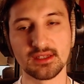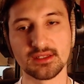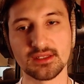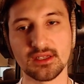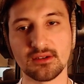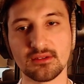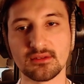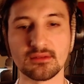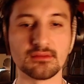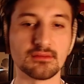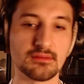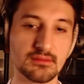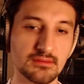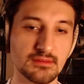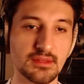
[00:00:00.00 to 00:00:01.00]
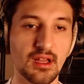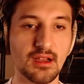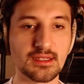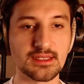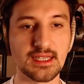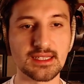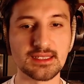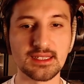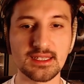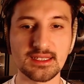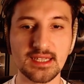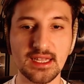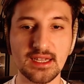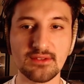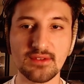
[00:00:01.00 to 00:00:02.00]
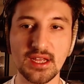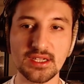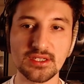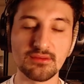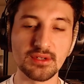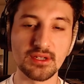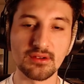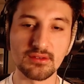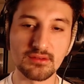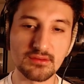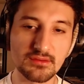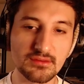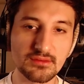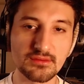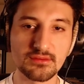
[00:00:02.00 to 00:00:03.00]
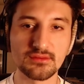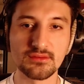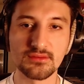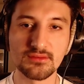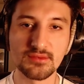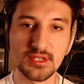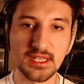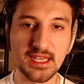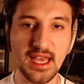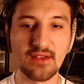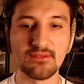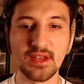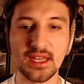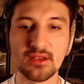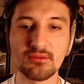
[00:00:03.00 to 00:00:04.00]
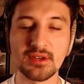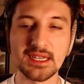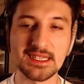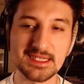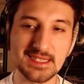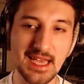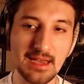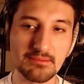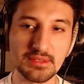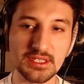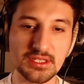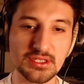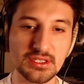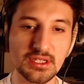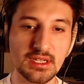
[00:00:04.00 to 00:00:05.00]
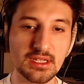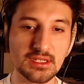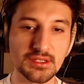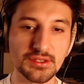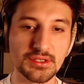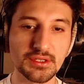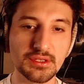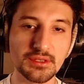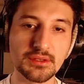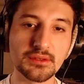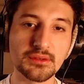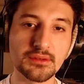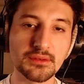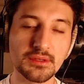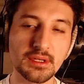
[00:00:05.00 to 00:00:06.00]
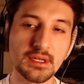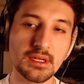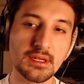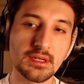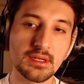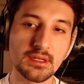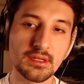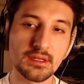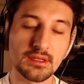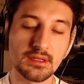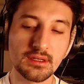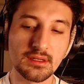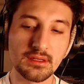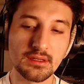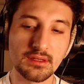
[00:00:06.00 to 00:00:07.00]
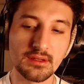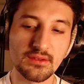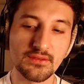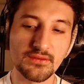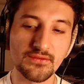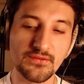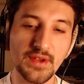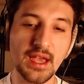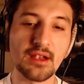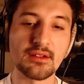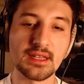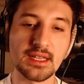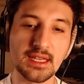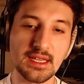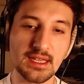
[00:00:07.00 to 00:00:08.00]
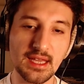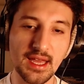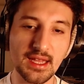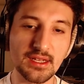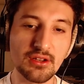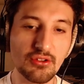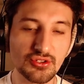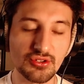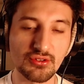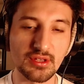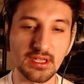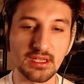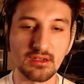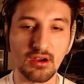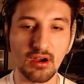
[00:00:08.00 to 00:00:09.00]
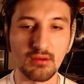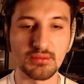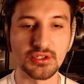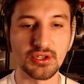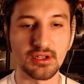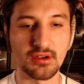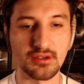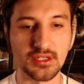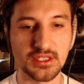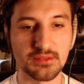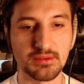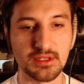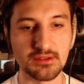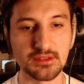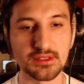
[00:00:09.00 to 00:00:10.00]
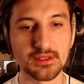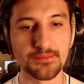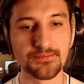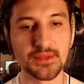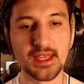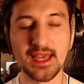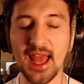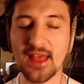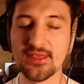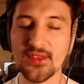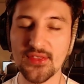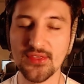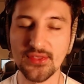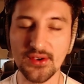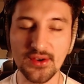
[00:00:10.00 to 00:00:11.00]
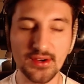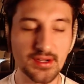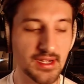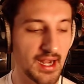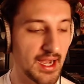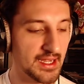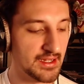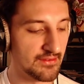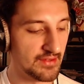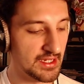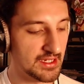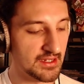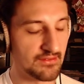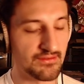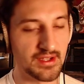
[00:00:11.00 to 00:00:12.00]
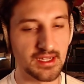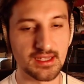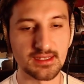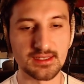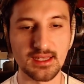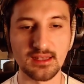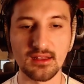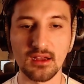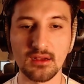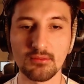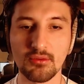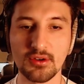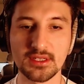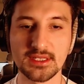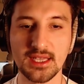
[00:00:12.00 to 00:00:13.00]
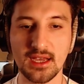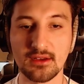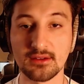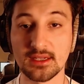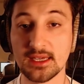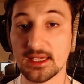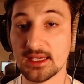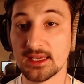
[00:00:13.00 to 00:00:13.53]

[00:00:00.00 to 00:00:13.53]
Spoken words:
So Locke says in the state of nature, we don't really have anyone established to fairly and neutrally arbitrate our disputes. And the third kind of inconvenience that Locke points out